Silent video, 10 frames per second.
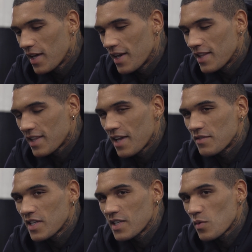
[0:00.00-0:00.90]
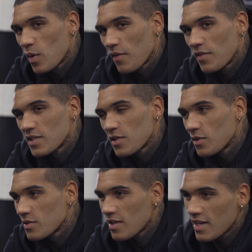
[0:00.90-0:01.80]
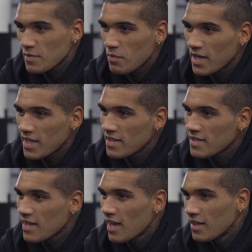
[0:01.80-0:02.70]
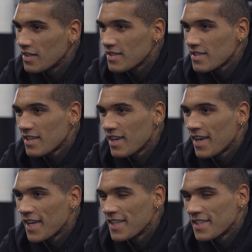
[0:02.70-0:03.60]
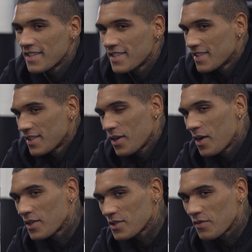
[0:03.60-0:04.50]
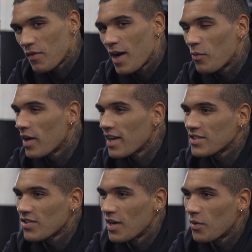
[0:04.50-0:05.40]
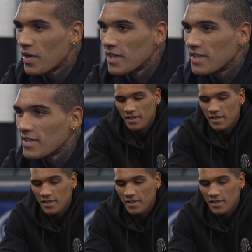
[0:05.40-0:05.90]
and then Dave sings in one of his songs that there's money in skeletons, and you know, I just vibe with that straight away.